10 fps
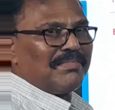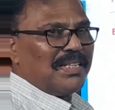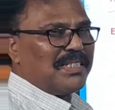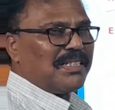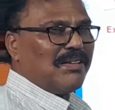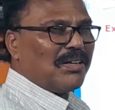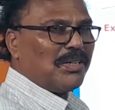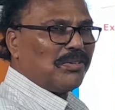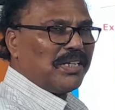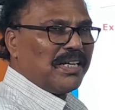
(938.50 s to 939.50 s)
Is it not
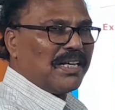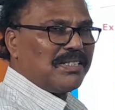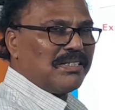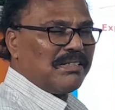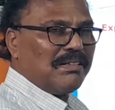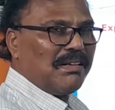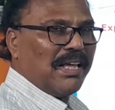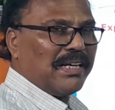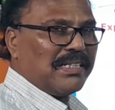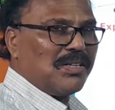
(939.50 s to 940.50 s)
looking
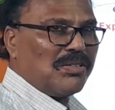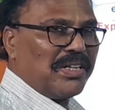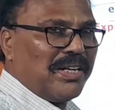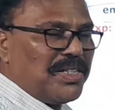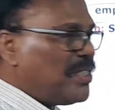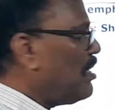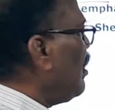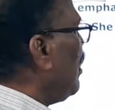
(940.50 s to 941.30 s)
like exaggeration?